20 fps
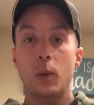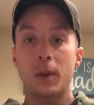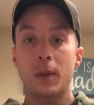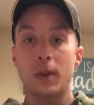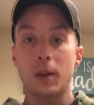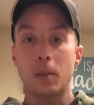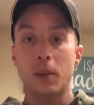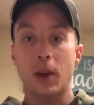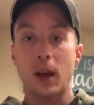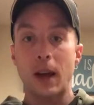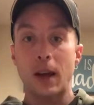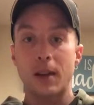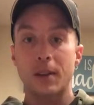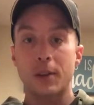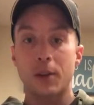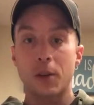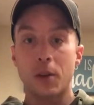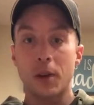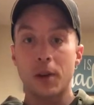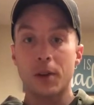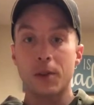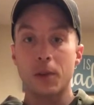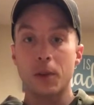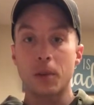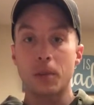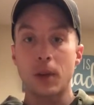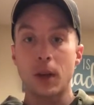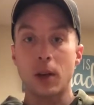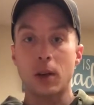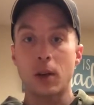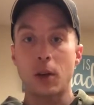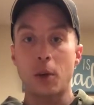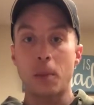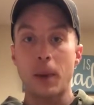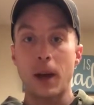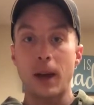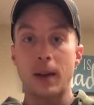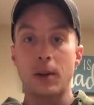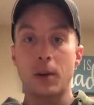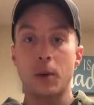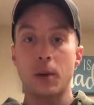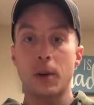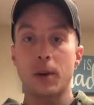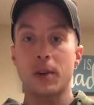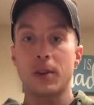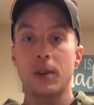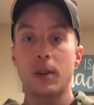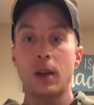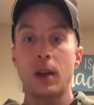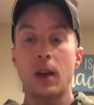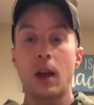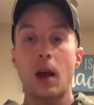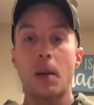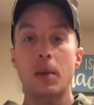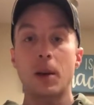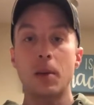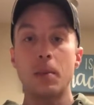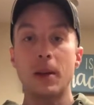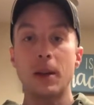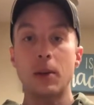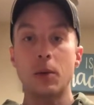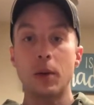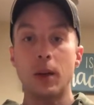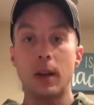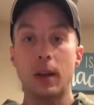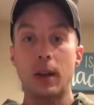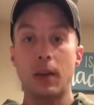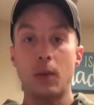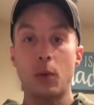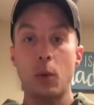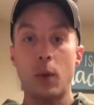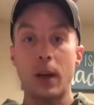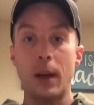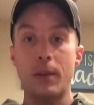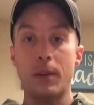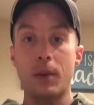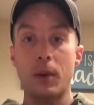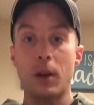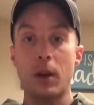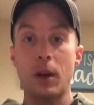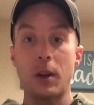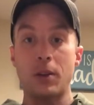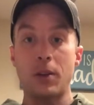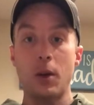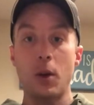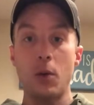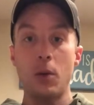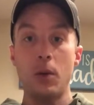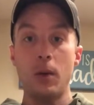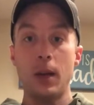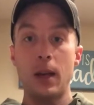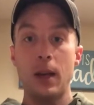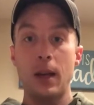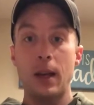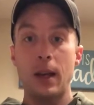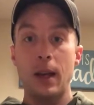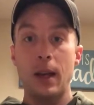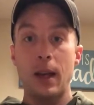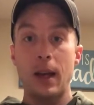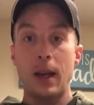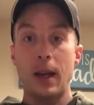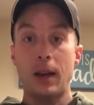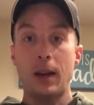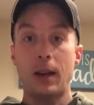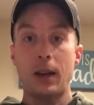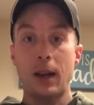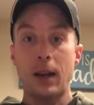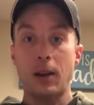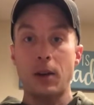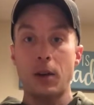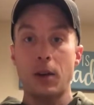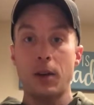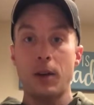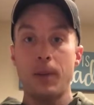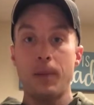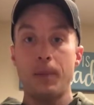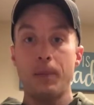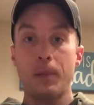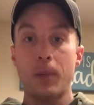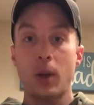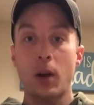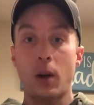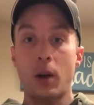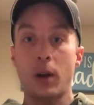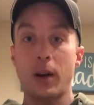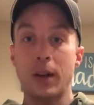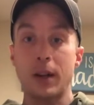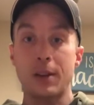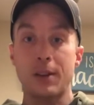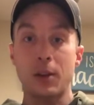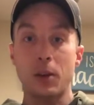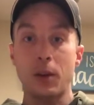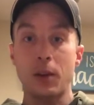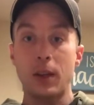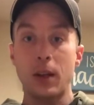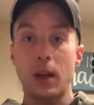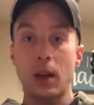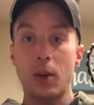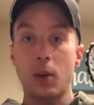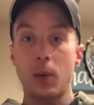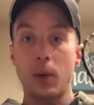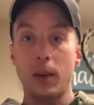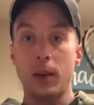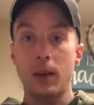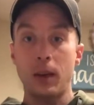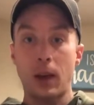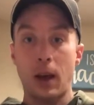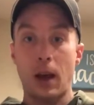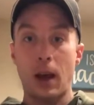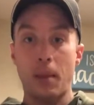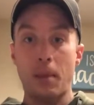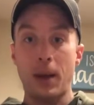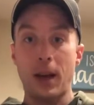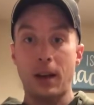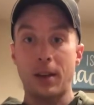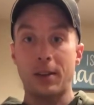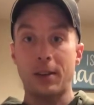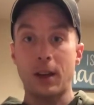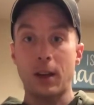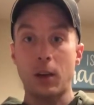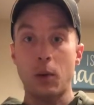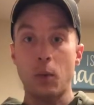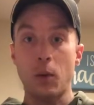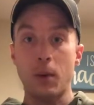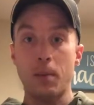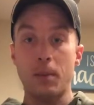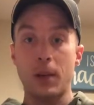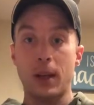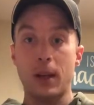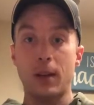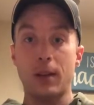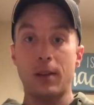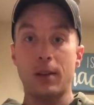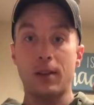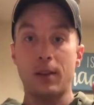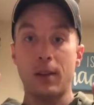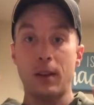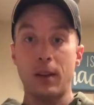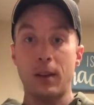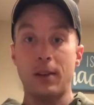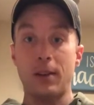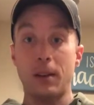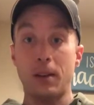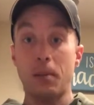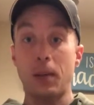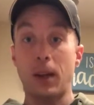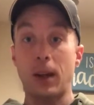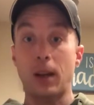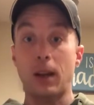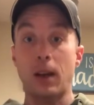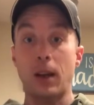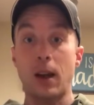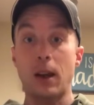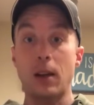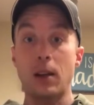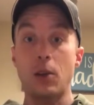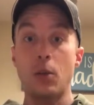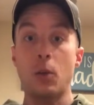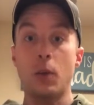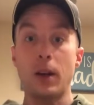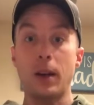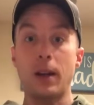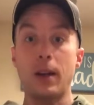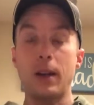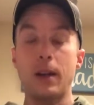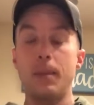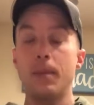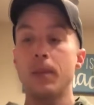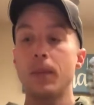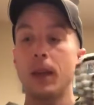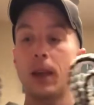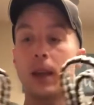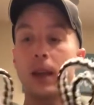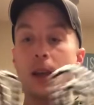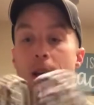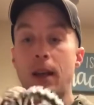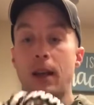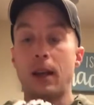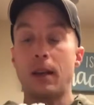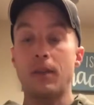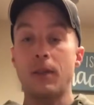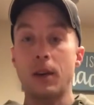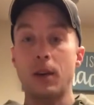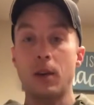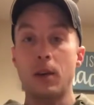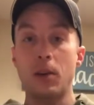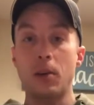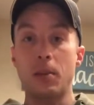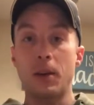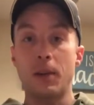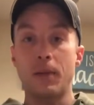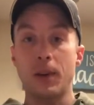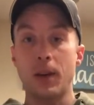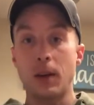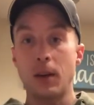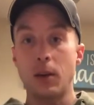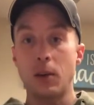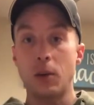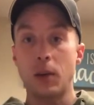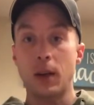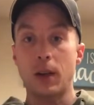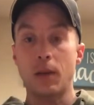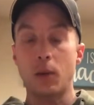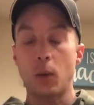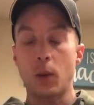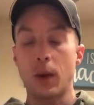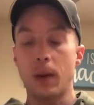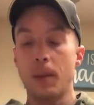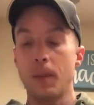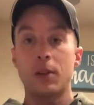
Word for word: What's up guys, Chris from Duckalope Outdoors. I'm gonna be doing a giveaway for a tote and a lanyard. I already sold the other one. I made a second one because it seemed like a lot of you wanted it and I figured it'd be fun to do a giveaway.